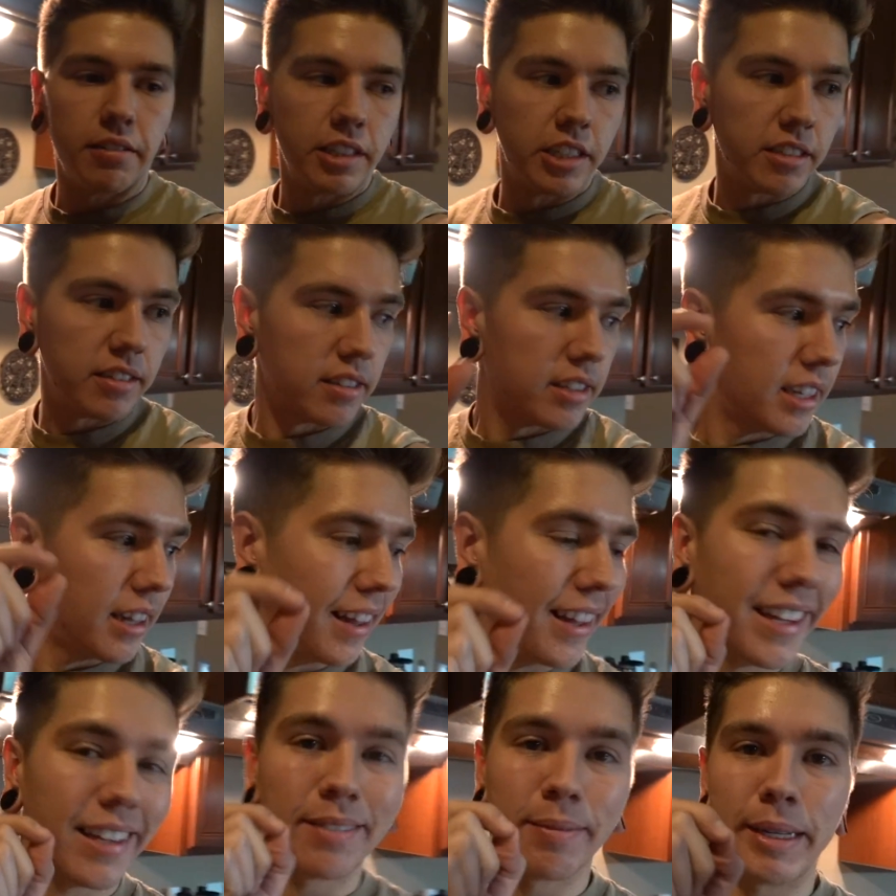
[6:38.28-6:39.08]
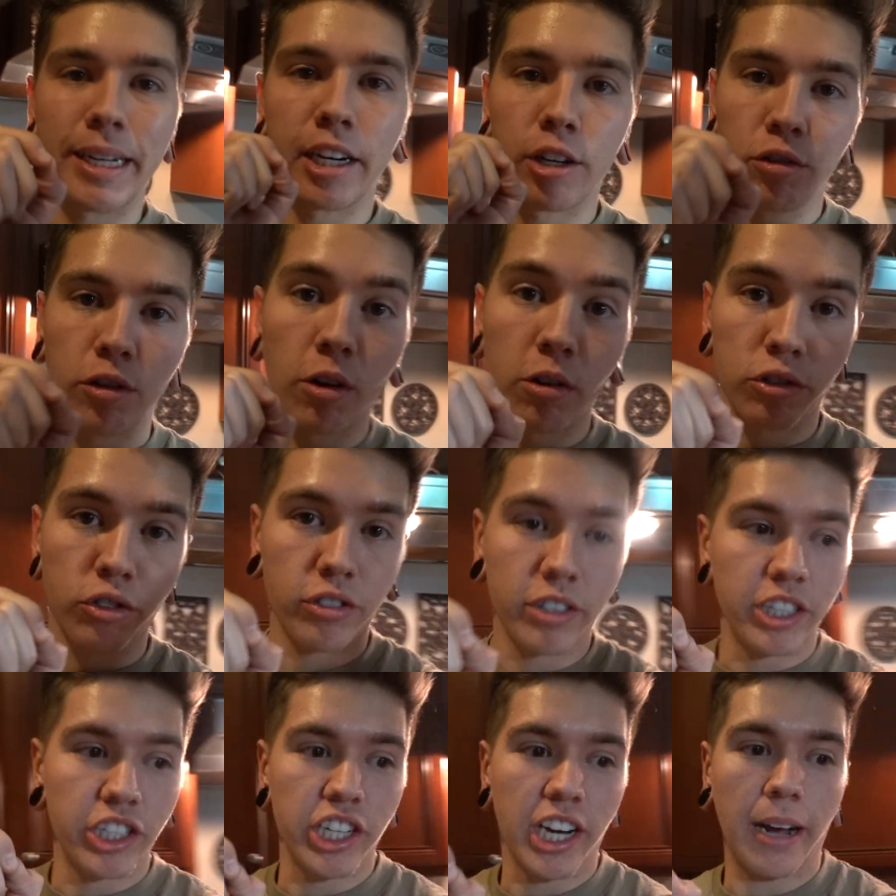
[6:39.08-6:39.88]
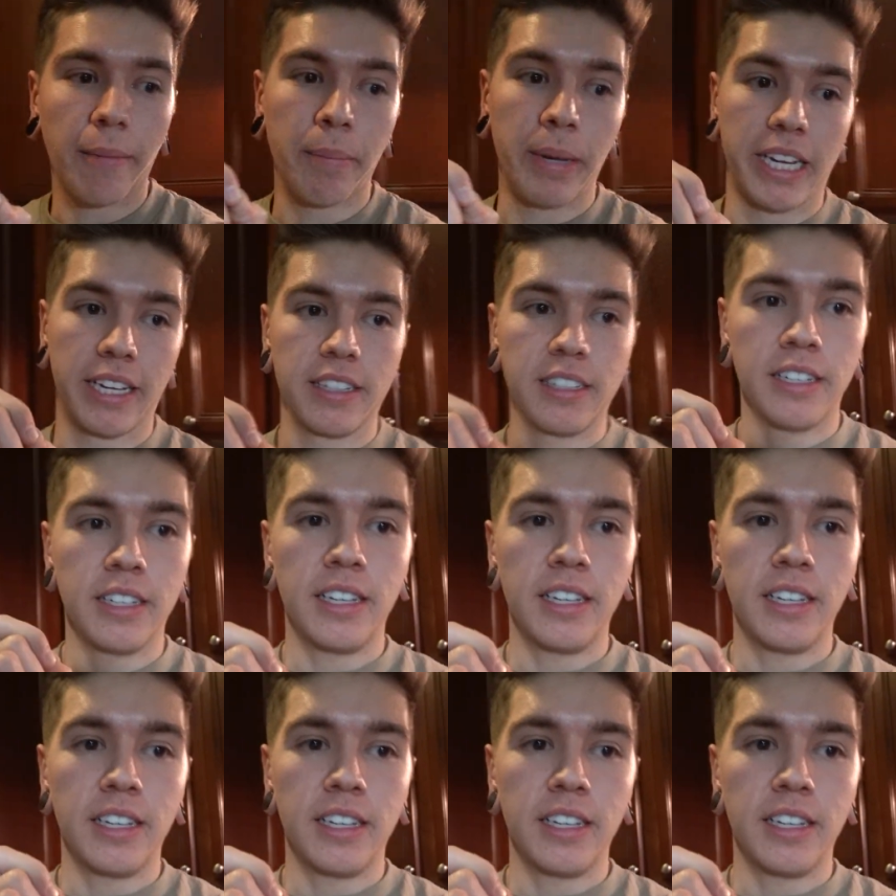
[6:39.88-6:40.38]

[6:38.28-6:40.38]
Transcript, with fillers: We just did a little bit of grocery shopping.